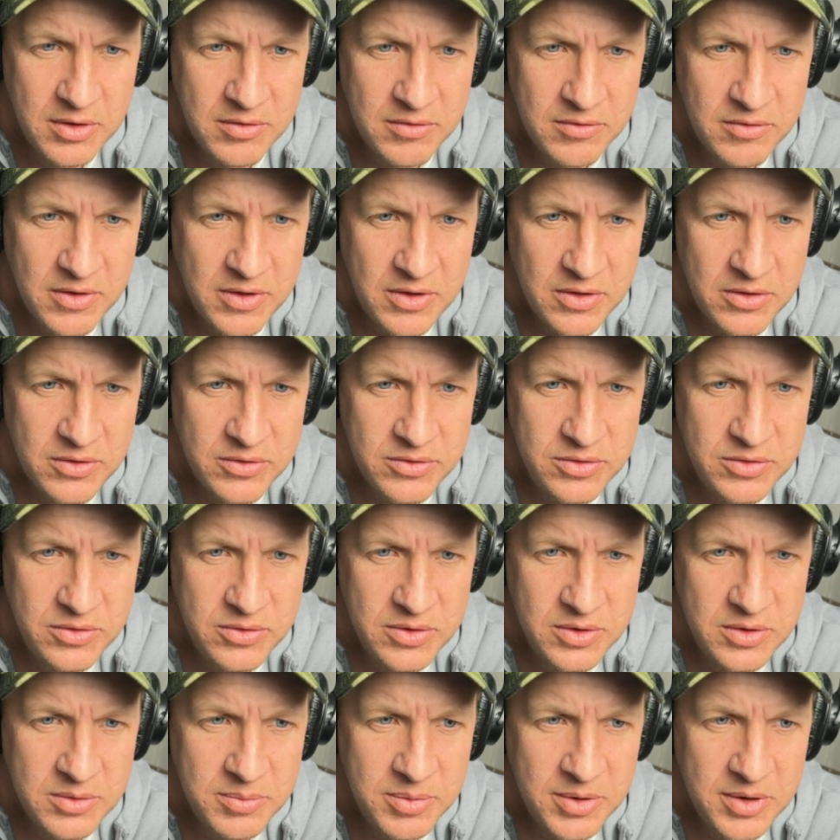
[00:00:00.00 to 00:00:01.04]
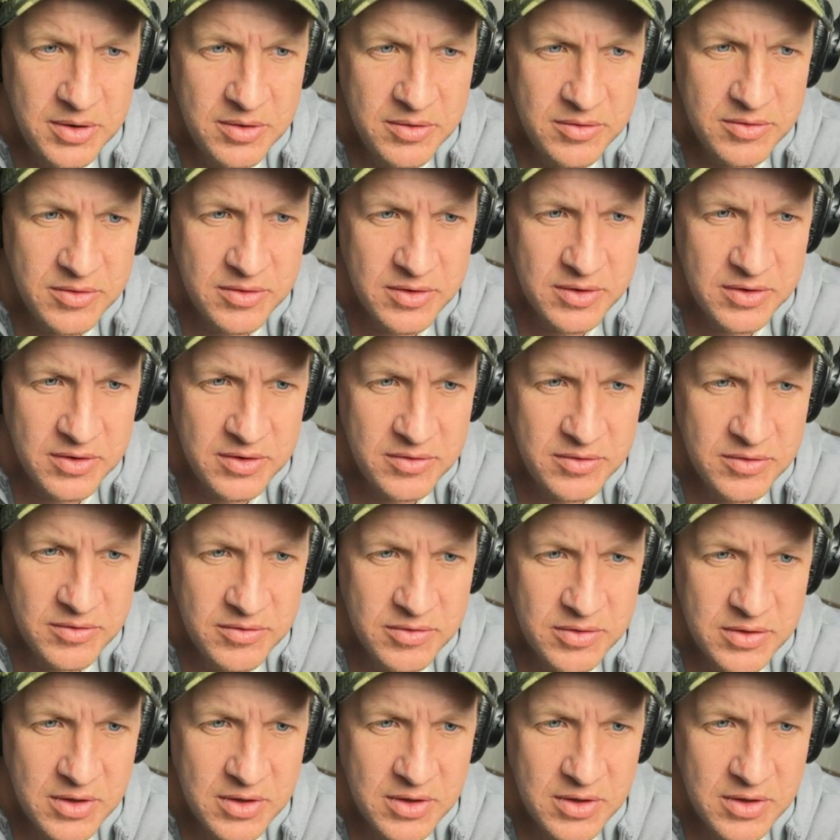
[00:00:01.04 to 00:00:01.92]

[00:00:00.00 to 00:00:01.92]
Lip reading: followed two independent studies of the